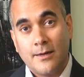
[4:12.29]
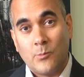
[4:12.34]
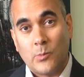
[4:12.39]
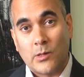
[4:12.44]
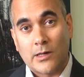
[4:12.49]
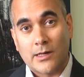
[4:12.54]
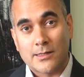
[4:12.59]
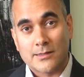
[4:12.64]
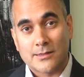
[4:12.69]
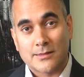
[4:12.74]

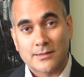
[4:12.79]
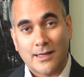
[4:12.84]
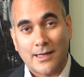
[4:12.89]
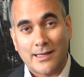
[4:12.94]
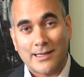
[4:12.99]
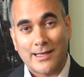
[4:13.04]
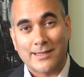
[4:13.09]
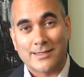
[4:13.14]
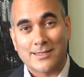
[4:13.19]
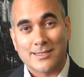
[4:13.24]
But as I
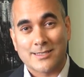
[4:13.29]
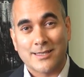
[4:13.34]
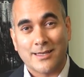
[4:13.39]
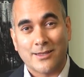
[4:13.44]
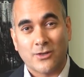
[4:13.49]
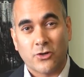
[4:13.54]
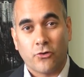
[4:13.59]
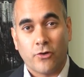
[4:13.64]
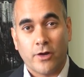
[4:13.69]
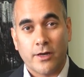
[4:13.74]
like to say,
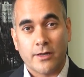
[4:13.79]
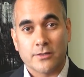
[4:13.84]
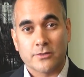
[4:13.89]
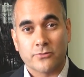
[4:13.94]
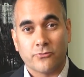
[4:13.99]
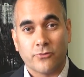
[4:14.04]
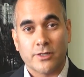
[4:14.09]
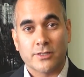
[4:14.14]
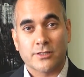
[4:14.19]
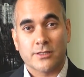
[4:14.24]
the greatest
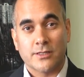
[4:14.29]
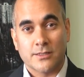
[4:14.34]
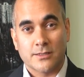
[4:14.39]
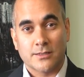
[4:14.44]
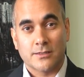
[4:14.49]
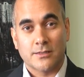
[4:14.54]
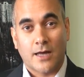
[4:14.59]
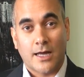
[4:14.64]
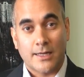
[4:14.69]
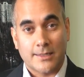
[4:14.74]
risk
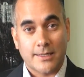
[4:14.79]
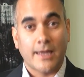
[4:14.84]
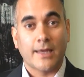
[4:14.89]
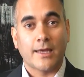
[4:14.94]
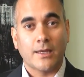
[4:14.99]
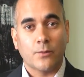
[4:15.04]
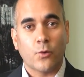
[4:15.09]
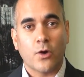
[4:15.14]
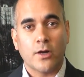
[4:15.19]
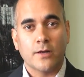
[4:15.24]
is not
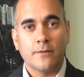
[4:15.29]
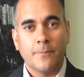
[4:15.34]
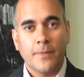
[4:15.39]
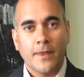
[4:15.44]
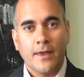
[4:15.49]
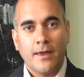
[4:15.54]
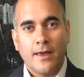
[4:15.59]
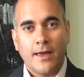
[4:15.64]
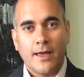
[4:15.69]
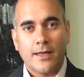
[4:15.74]
taking one.
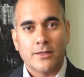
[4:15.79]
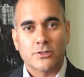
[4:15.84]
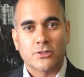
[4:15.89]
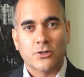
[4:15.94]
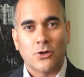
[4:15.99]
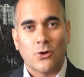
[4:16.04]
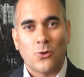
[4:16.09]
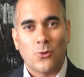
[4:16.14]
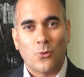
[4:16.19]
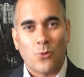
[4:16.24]
And
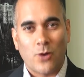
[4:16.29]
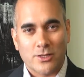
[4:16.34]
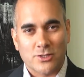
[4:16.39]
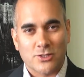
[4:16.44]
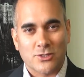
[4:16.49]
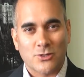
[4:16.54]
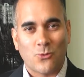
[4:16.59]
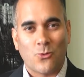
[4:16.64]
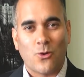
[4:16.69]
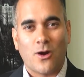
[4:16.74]
so
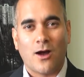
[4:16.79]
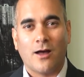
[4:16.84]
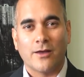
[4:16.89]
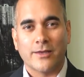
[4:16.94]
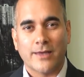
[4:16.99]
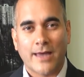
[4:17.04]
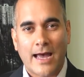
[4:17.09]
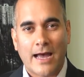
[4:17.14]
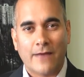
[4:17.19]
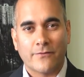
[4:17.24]
once in a while,
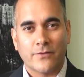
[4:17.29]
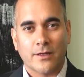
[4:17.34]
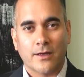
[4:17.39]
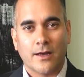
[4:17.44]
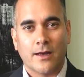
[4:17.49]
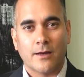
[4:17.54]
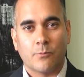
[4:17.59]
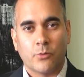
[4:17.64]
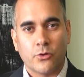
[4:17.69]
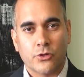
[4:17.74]
you have to
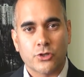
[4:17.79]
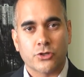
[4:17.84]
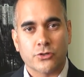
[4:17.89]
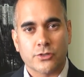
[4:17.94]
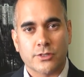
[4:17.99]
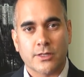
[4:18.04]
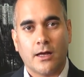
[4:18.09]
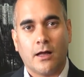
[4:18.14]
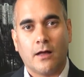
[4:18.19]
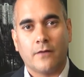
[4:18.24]
kind of push
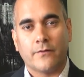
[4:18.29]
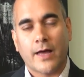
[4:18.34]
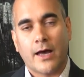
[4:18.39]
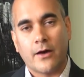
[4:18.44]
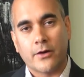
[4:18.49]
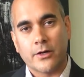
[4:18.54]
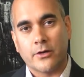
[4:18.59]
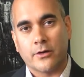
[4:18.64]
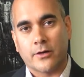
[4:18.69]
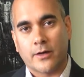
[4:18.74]
yourself
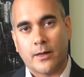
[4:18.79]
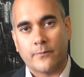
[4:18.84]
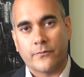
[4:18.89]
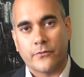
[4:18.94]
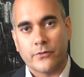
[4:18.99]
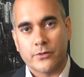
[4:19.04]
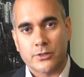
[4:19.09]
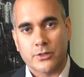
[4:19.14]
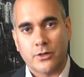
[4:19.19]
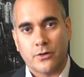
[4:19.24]
out of your
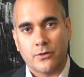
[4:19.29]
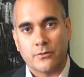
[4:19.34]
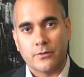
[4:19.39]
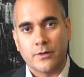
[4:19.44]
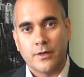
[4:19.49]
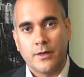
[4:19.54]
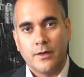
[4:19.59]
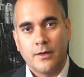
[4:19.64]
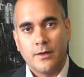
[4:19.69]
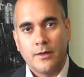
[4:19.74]
comfort zone
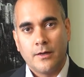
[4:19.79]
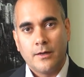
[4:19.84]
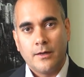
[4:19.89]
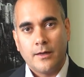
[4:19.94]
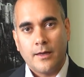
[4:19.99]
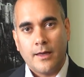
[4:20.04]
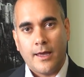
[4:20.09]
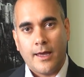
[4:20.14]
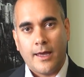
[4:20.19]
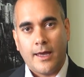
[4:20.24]

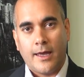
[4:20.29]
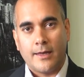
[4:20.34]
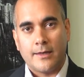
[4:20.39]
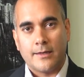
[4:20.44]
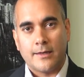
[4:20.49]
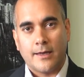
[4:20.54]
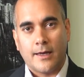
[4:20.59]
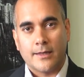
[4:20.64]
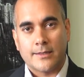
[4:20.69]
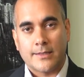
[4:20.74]

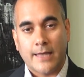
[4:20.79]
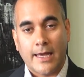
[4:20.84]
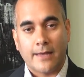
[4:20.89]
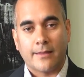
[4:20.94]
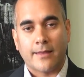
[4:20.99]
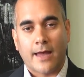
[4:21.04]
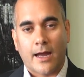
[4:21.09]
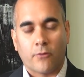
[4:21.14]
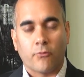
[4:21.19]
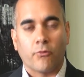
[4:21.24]
and take
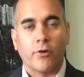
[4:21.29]
that